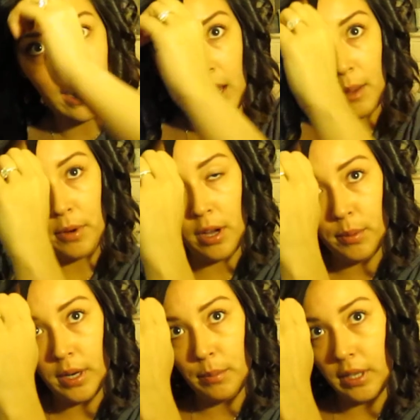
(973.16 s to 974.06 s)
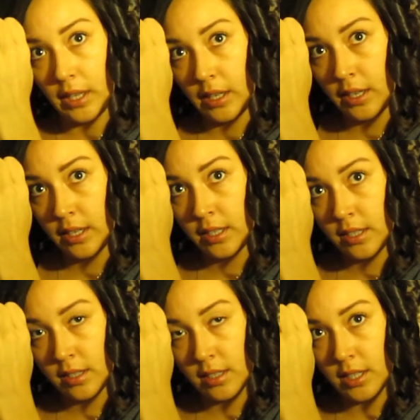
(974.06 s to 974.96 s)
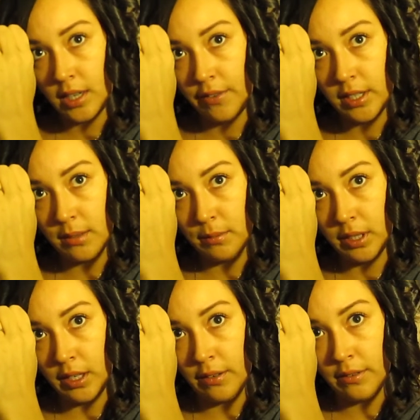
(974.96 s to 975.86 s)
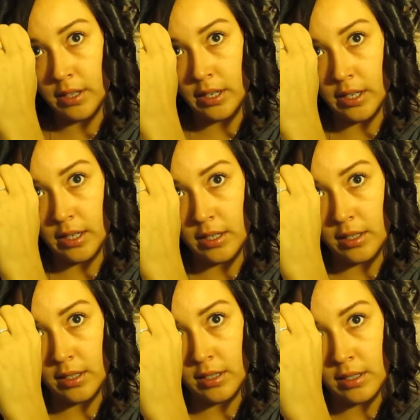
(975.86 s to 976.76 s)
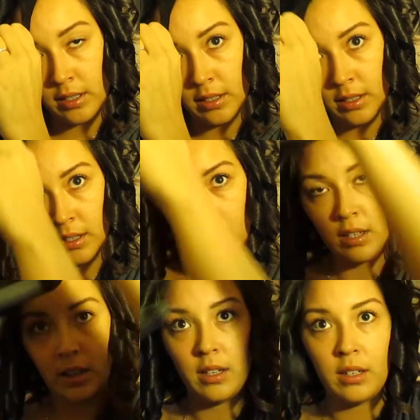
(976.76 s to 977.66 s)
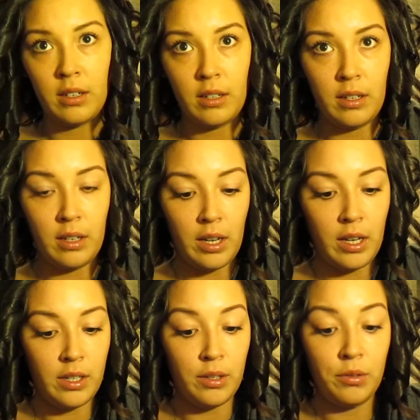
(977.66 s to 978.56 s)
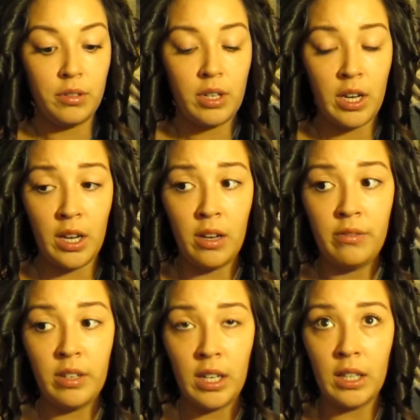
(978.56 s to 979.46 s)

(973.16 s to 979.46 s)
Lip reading: I pop it up like this to give it some lift because I don't have any